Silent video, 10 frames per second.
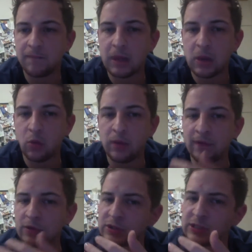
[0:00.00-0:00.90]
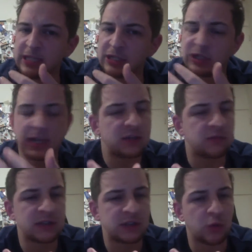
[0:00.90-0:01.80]
we've also seen a change in
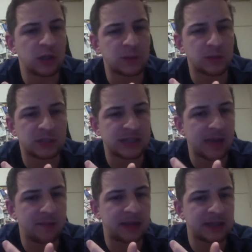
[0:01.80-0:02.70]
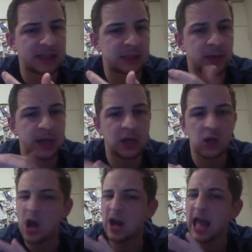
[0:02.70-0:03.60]
Russell Westbrook's game because he's been
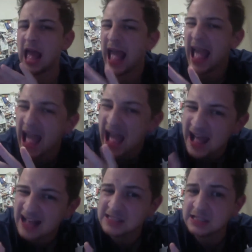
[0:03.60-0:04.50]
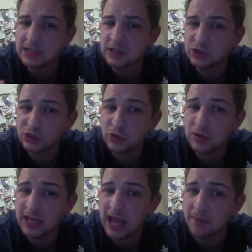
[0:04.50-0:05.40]
not as
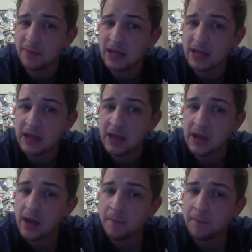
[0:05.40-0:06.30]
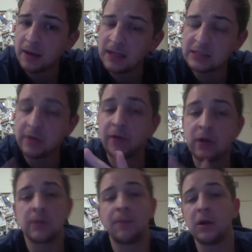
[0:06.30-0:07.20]
shooting happy, but he's deferring
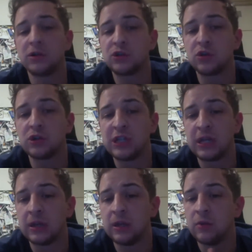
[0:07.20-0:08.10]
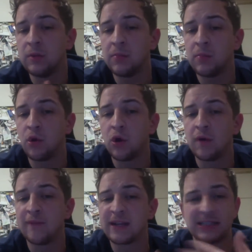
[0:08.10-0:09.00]
to Paul George in a little bit more of
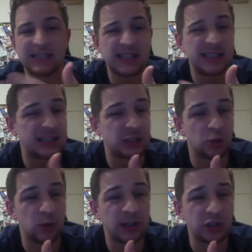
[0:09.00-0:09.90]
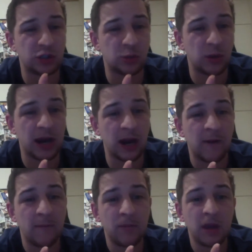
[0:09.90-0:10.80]
a consistent situation to where
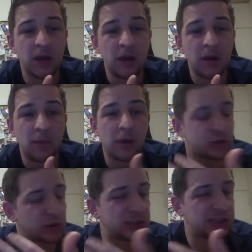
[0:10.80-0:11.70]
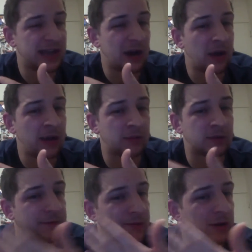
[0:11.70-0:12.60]
Paul George is now able to
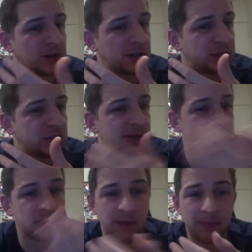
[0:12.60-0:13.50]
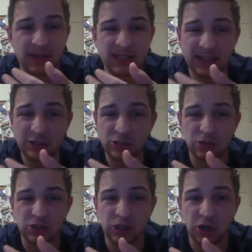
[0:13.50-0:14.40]
flourish to his full potential.
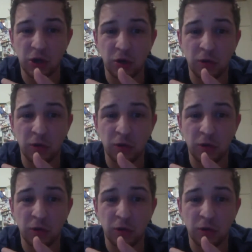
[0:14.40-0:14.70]
So